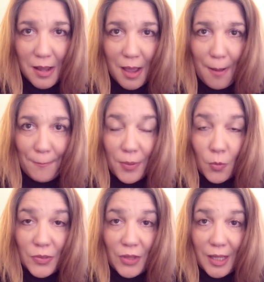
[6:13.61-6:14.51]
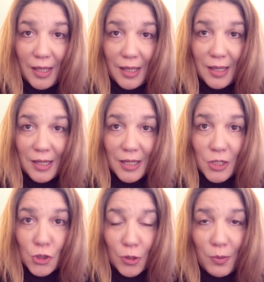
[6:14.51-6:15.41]
but what they
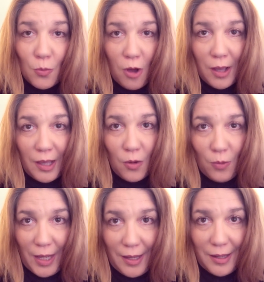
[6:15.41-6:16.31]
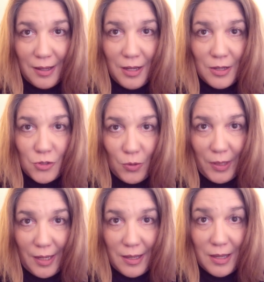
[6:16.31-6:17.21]
should be walking away
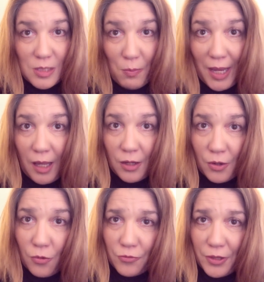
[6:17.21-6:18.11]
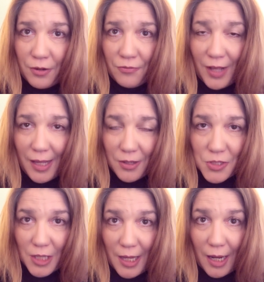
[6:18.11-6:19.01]
doing is making a note for their files
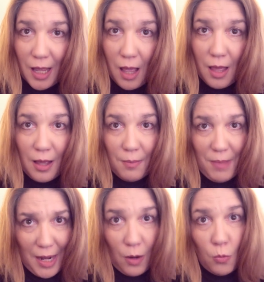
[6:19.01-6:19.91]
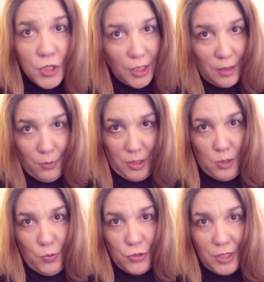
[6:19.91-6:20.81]
like, man, I wish I could put this
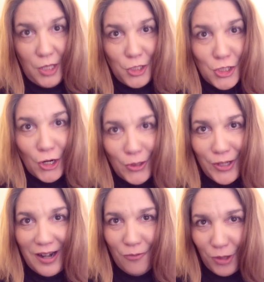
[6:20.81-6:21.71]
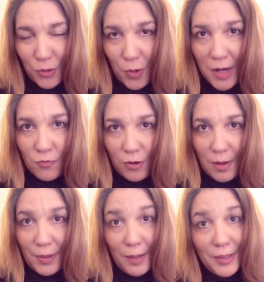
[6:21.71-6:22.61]
person in the show. They're not really right for it,
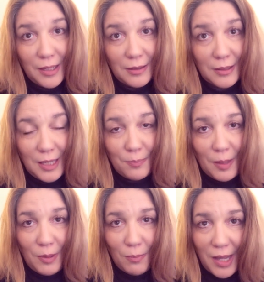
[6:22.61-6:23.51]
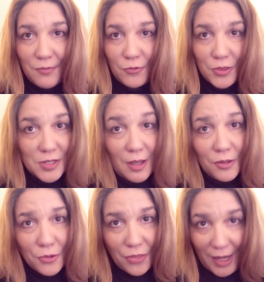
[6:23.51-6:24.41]
but I'm going to keep them in mind for this other
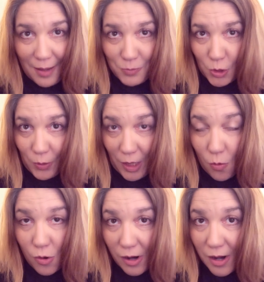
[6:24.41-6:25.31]
thing I'm doing, or